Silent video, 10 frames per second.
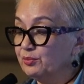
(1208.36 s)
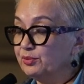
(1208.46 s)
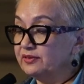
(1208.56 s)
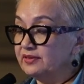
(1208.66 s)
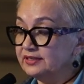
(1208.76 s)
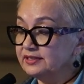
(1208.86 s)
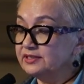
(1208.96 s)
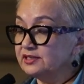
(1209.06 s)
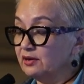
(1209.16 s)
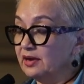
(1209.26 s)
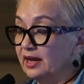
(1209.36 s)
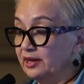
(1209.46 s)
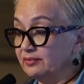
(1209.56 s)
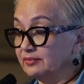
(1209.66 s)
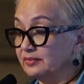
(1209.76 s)
But this is our
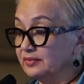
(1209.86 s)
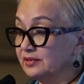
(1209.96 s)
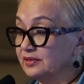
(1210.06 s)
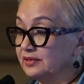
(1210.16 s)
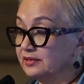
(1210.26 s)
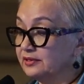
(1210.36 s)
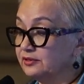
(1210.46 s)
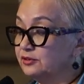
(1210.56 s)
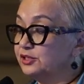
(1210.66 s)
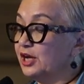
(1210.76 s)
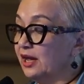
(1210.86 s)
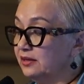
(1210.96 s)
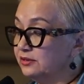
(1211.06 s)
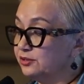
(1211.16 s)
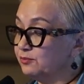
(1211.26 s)
aim, to
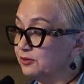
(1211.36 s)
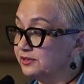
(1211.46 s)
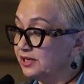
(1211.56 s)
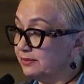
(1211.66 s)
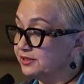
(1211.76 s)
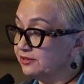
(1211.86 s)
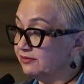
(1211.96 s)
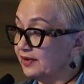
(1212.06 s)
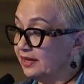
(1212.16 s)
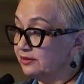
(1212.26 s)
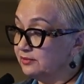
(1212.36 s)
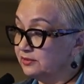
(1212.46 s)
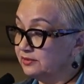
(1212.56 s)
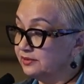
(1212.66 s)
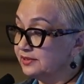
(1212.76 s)
change the perception of
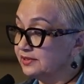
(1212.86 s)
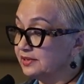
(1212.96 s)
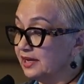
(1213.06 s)
animals